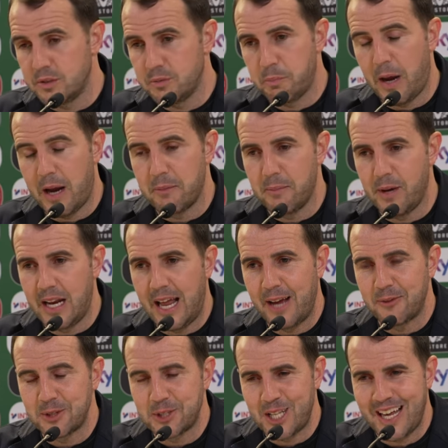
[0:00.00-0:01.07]
pardon my
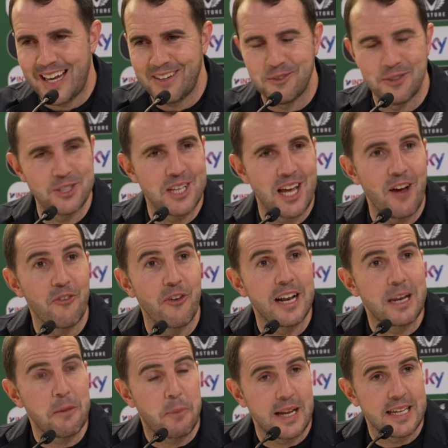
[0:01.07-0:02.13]
language, that was
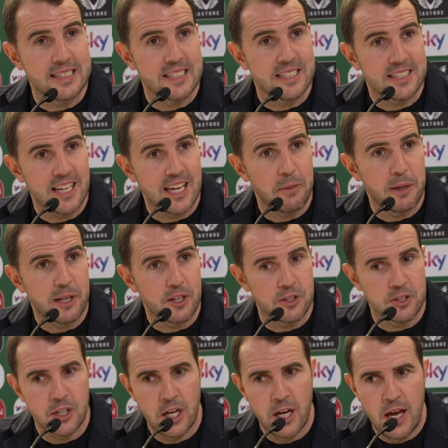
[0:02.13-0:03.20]
really pleasing to see,
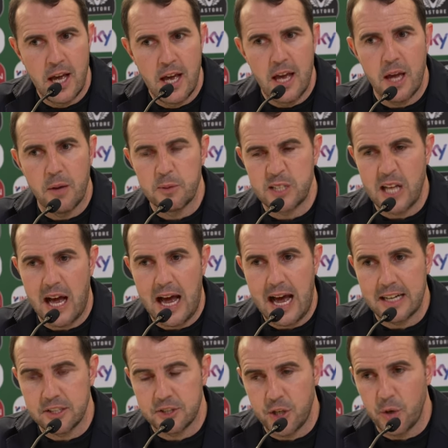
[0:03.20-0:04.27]
because it was that
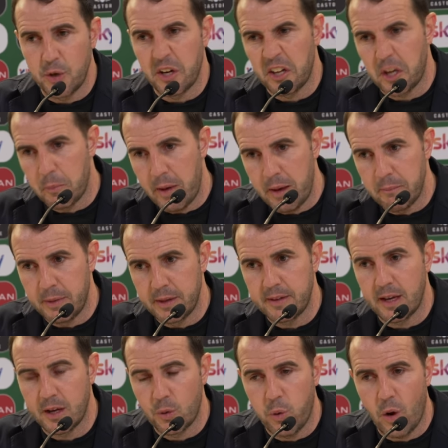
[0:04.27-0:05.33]
attitude and commitment
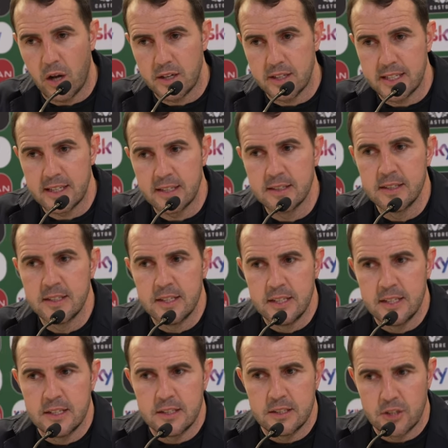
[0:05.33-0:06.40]
and quality
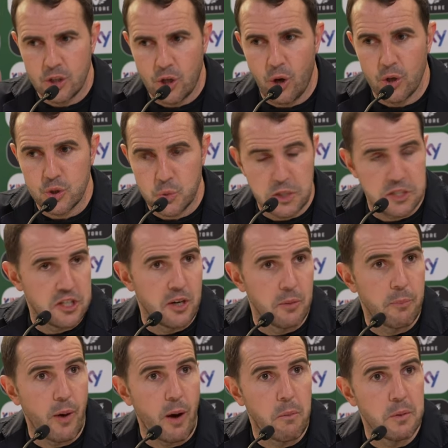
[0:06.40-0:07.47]
to cause Switzerland
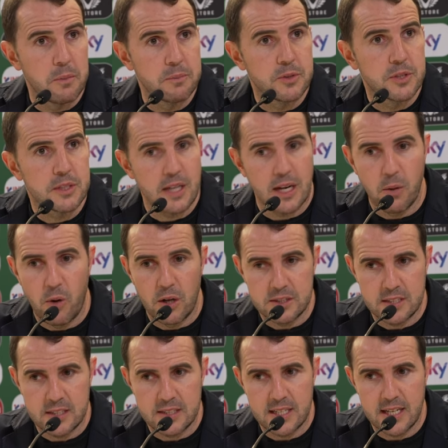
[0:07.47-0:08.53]
problems that I
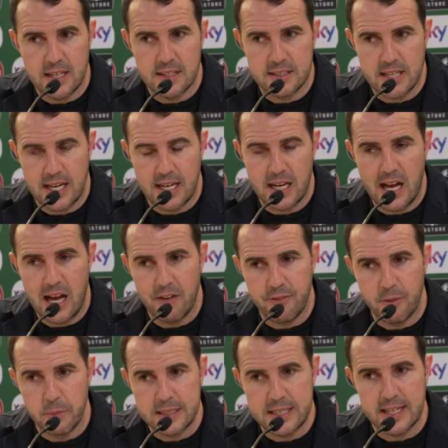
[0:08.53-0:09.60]
wanted to see in the second half,
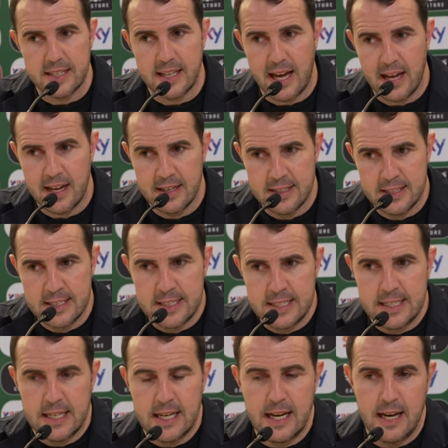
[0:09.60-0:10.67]
and we did that.
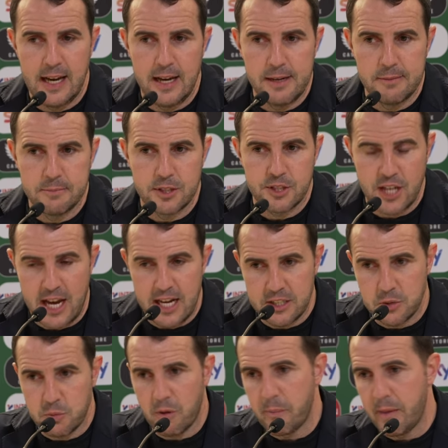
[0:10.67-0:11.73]
The
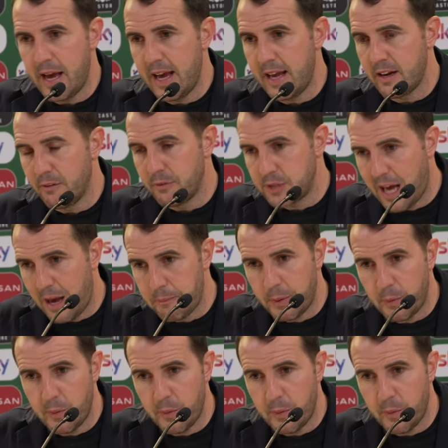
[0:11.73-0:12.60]
changes we made I was happy